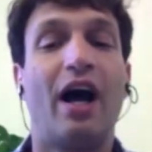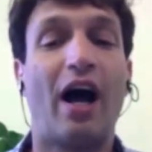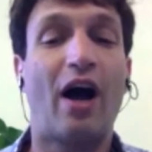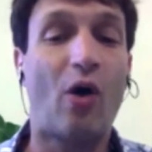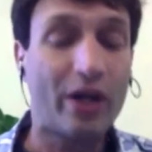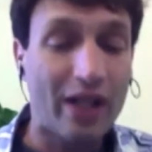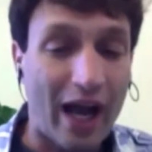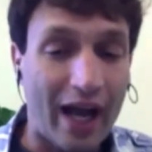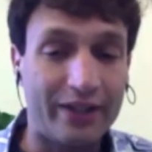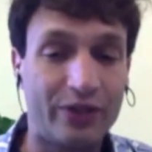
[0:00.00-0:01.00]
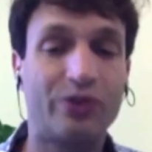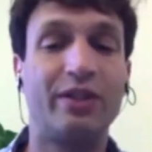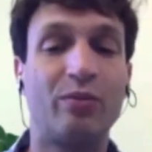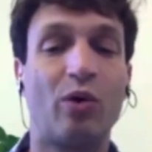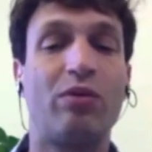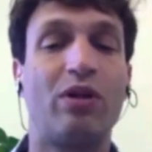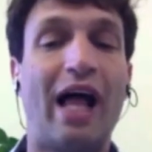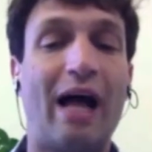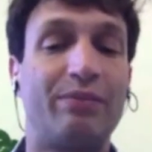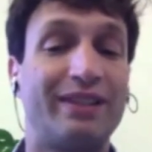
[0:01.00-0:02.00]
uh, online, using mobile
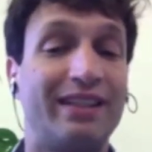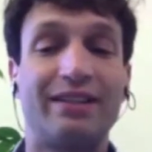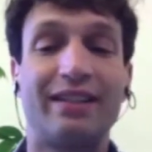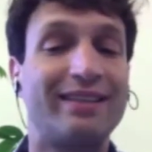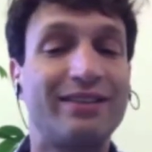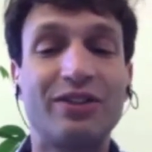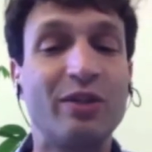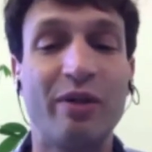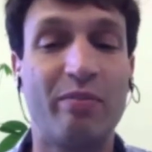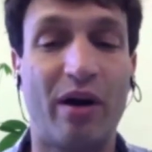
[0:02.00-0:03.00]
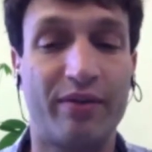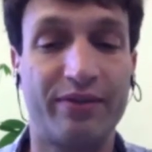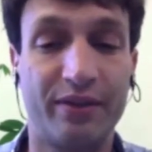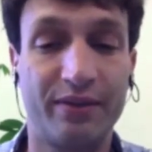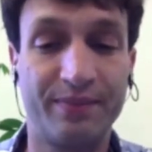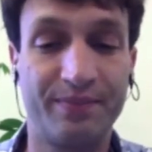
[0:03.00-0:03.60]
apps, and that's extremely powerful.